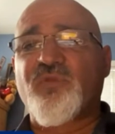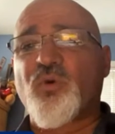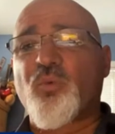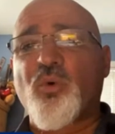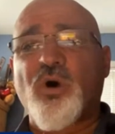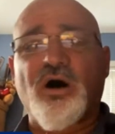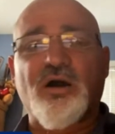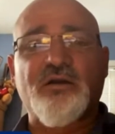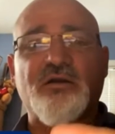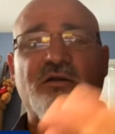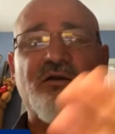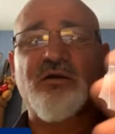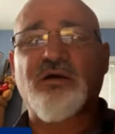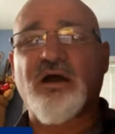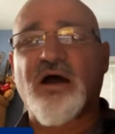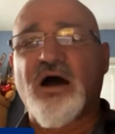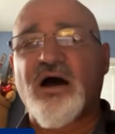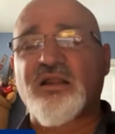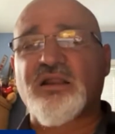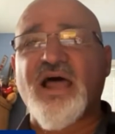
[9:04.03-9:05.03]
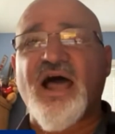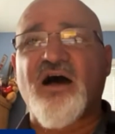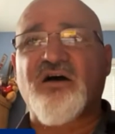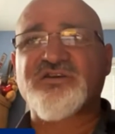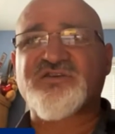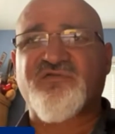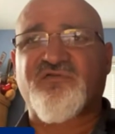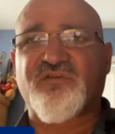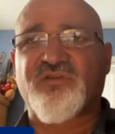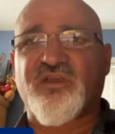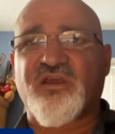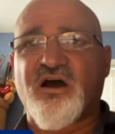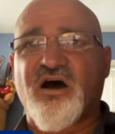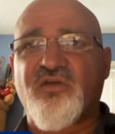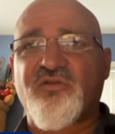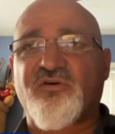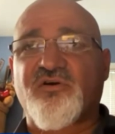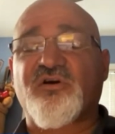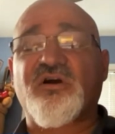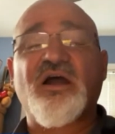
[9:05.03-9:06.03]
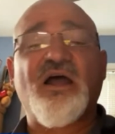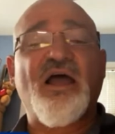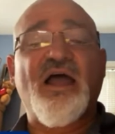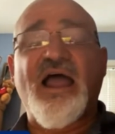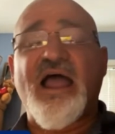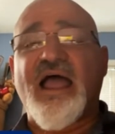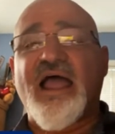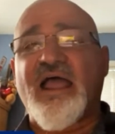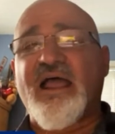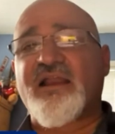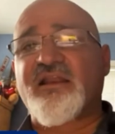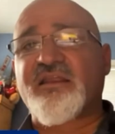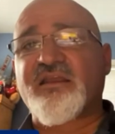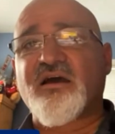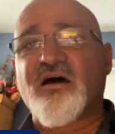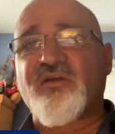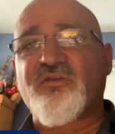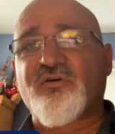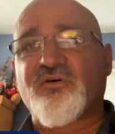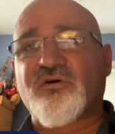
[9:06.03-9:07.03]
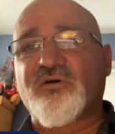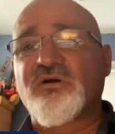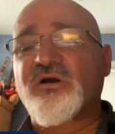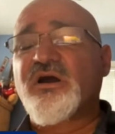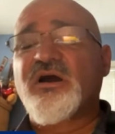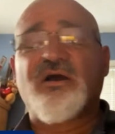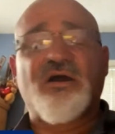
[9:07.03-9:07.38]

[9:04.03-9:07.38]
one allows for the other, and the other,